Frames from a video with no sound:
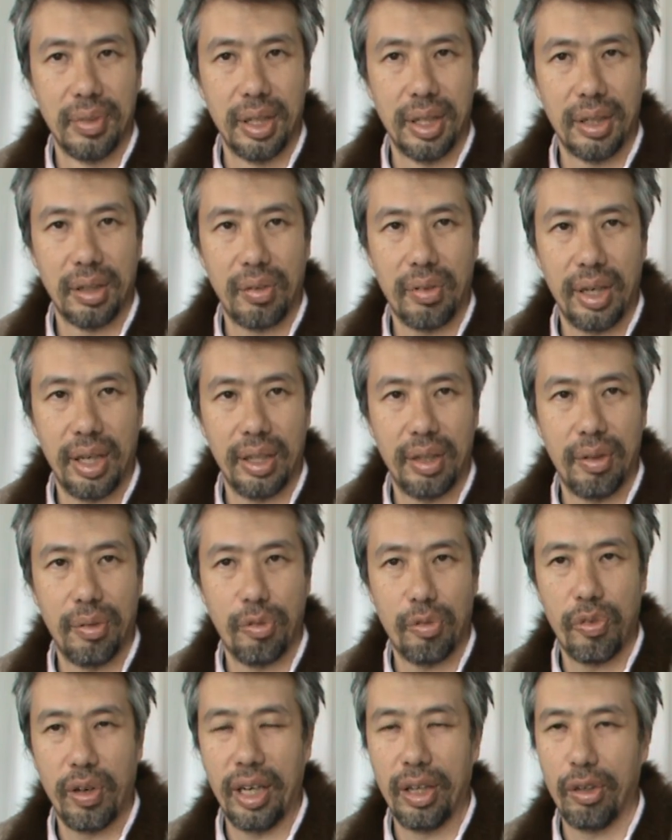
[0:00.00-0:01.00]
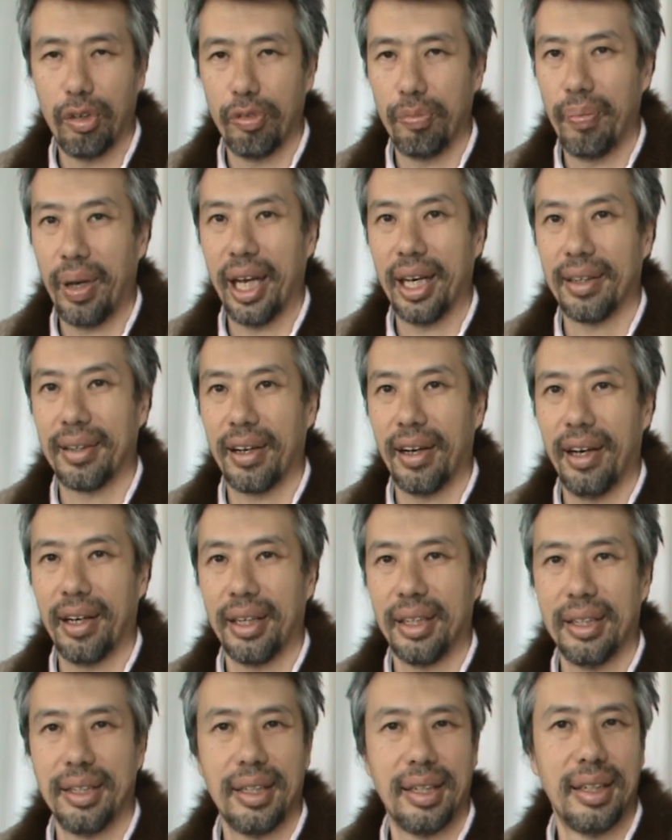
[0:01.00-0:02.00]
a great friend of
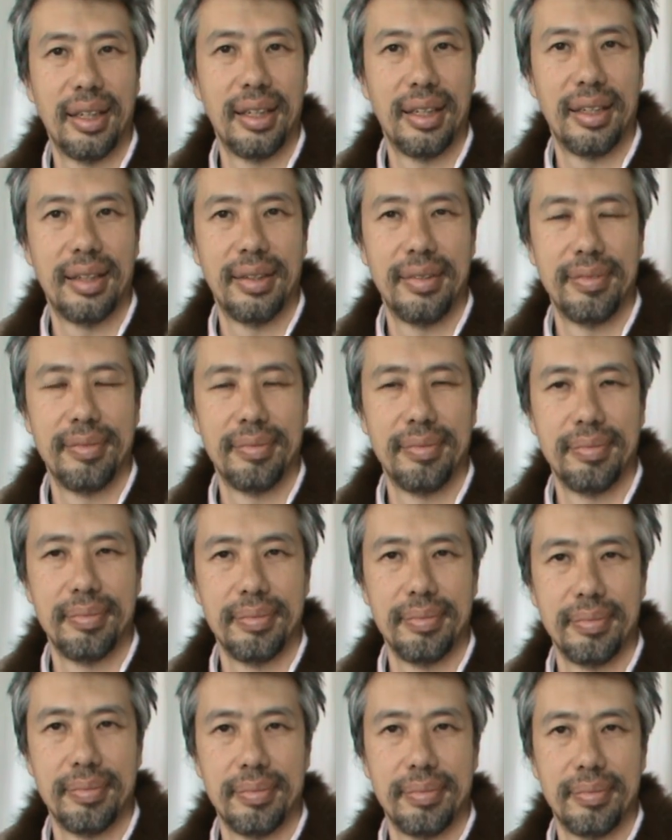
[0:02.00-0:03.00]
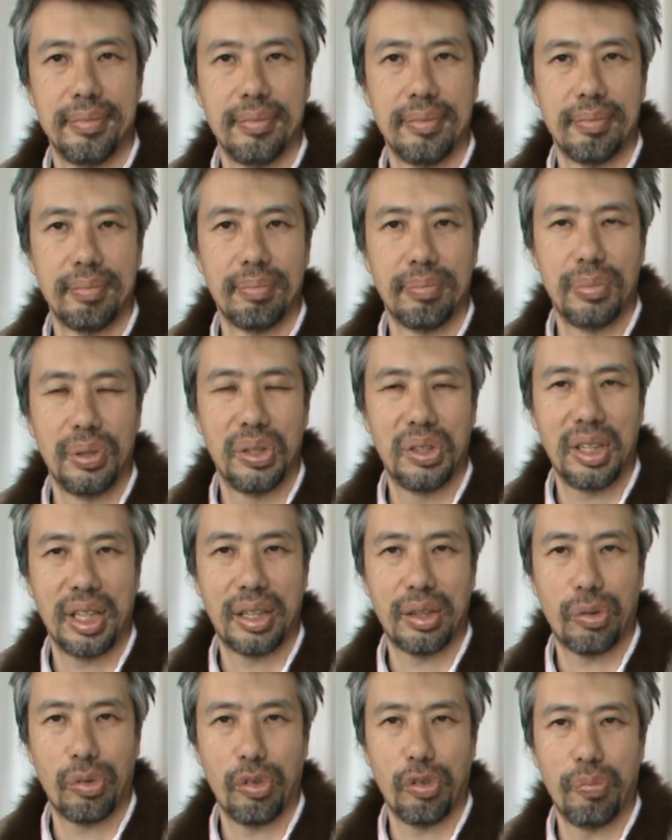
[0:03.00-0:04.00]
mankind,
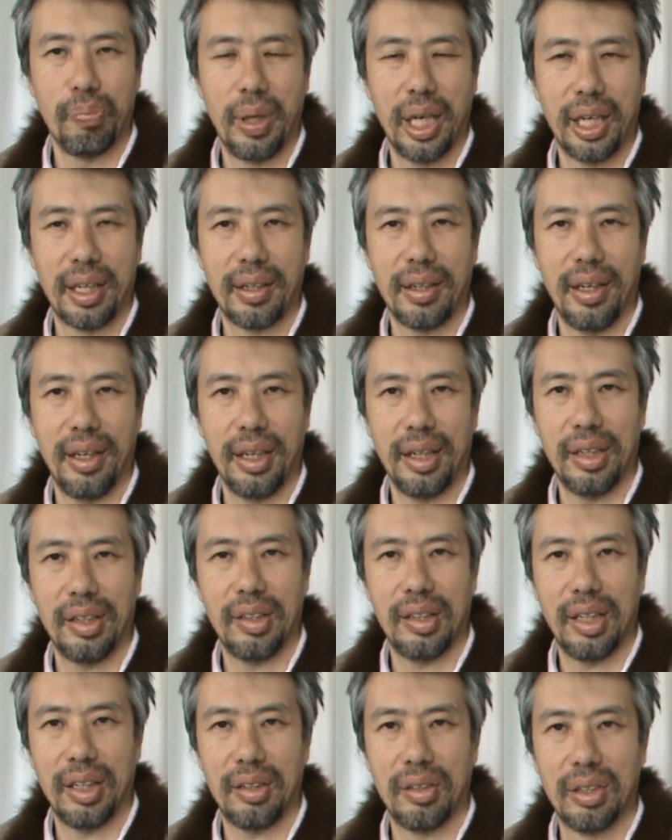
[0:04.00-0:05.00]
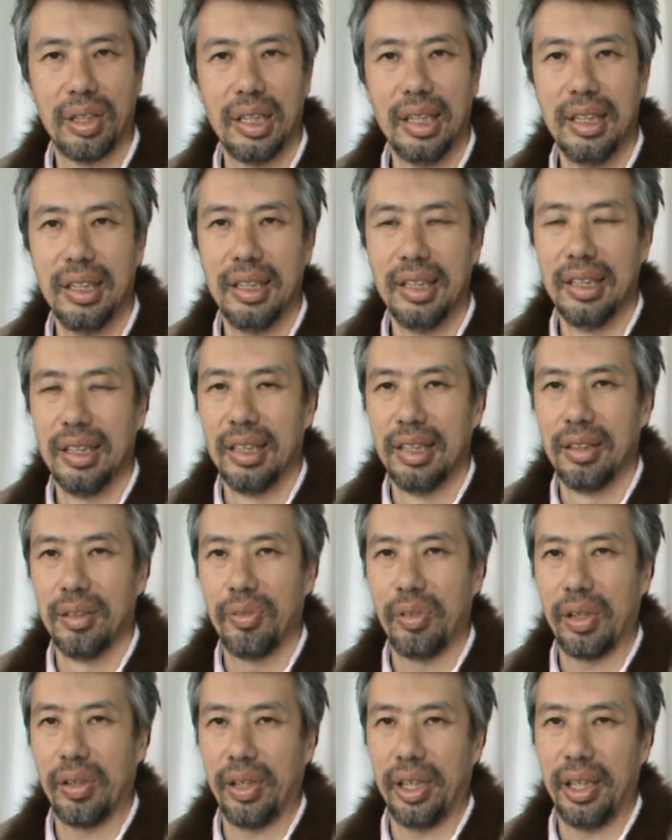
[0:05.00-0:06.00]
protector of mankind, and
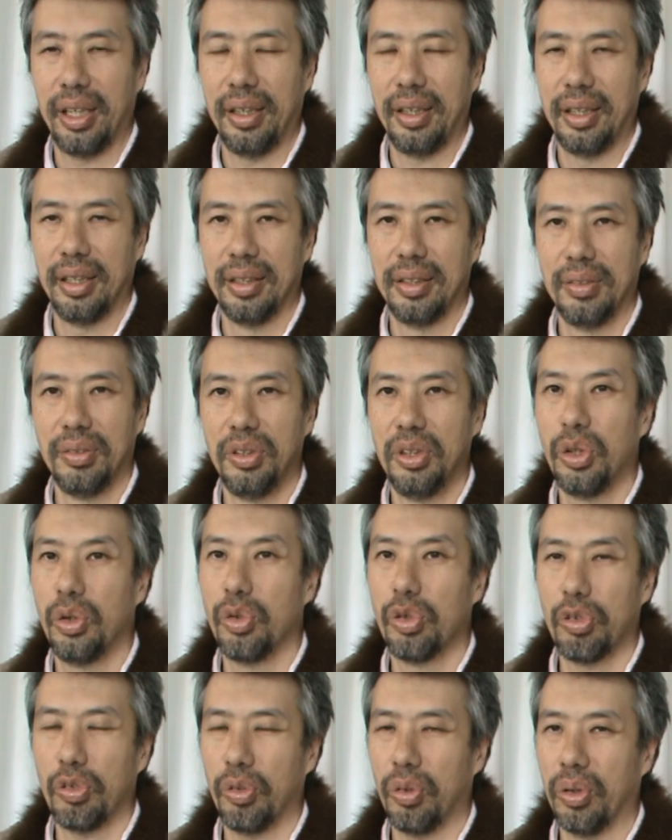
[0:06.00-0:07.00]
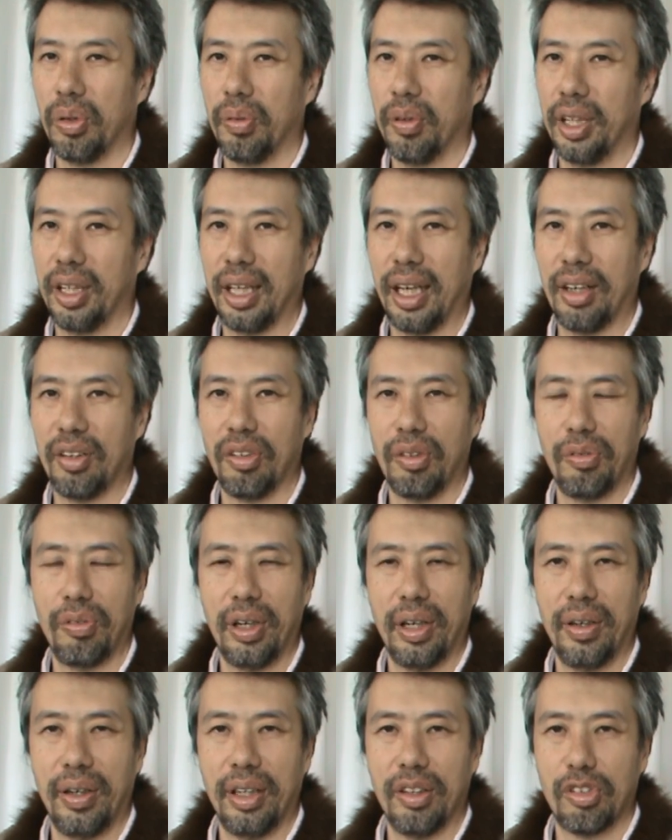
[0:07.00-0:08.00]
very useful. It has a
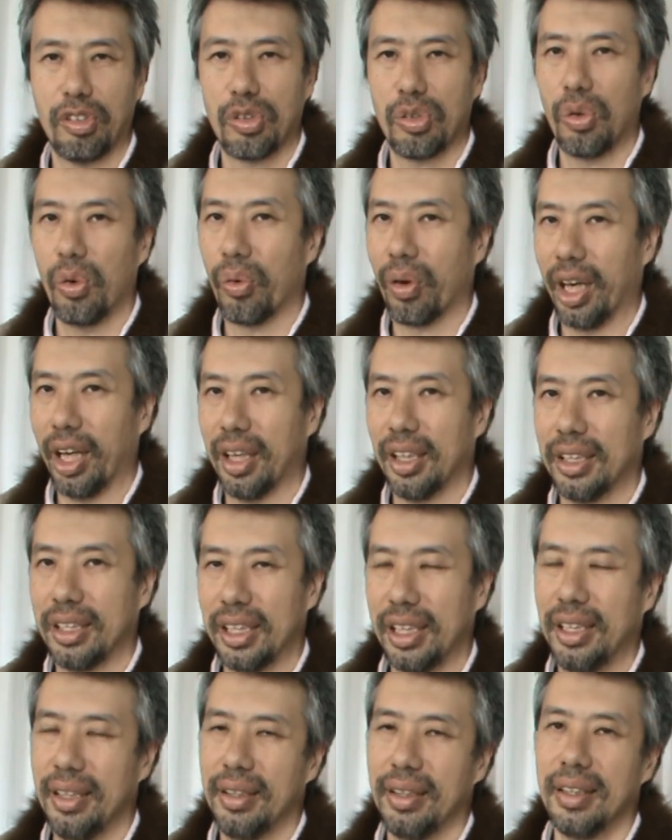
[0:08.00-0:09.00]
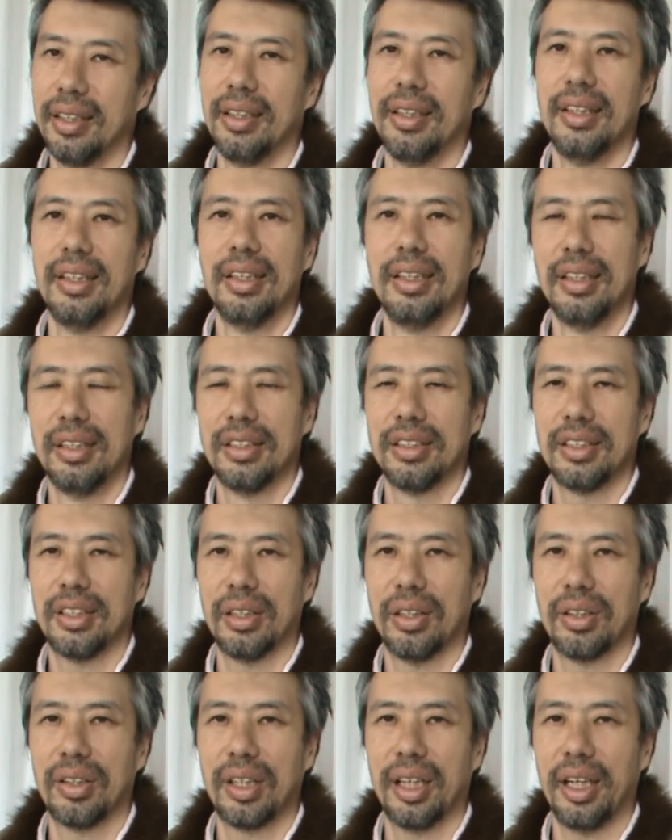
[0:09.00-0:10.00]
very strong energy,
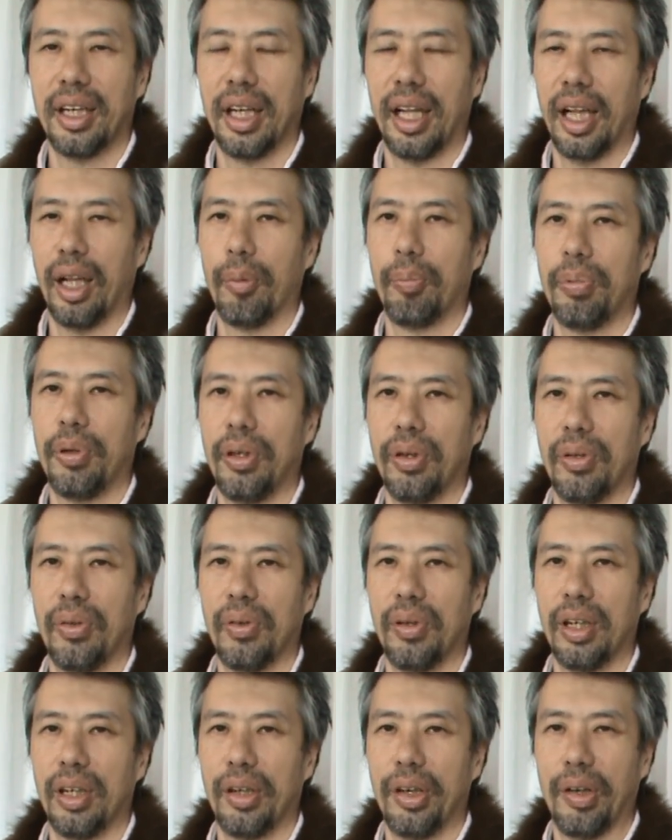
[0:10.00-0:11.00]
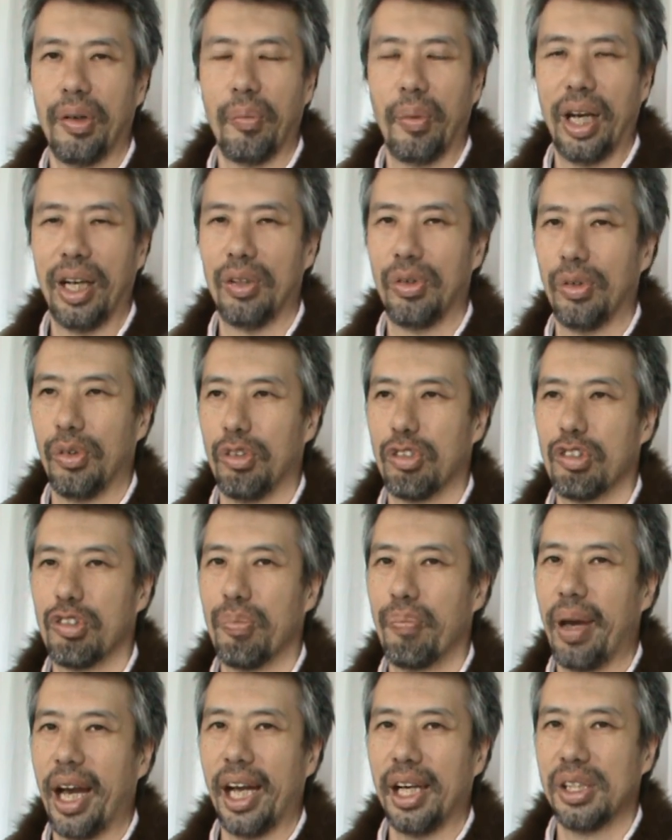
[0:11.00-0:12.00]
so it can help you in a way to
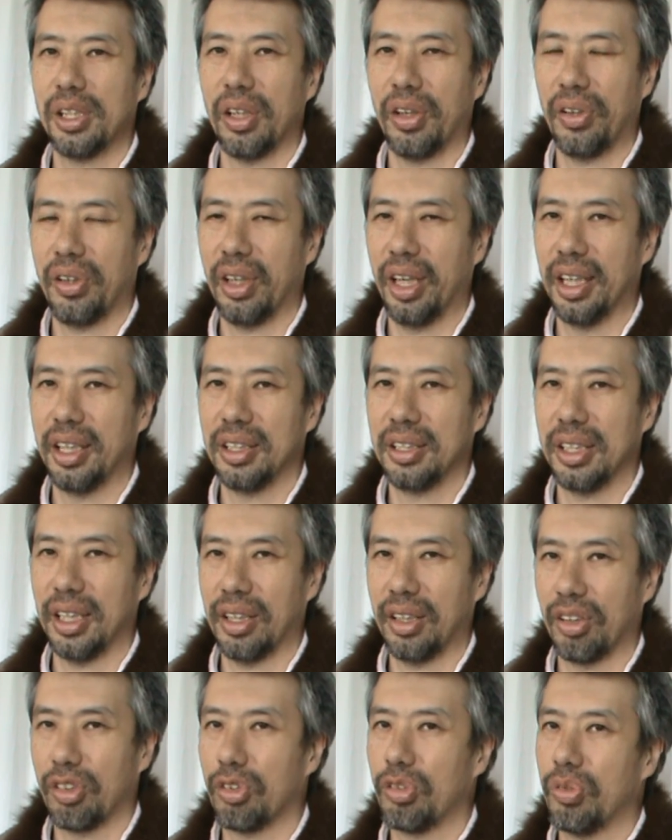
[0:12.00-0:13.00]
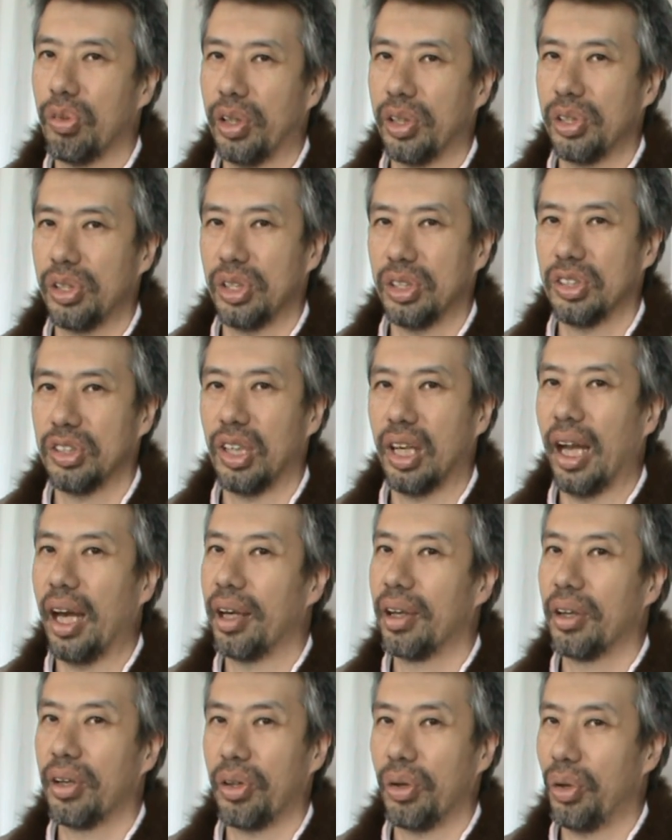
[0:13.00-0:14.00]
smash other energetic structures
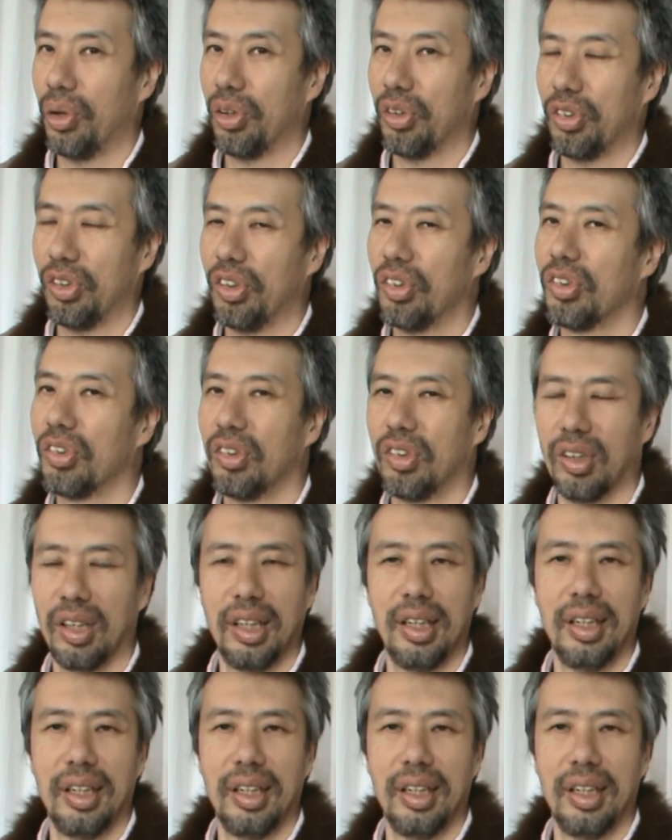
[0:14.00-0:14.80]
like curses.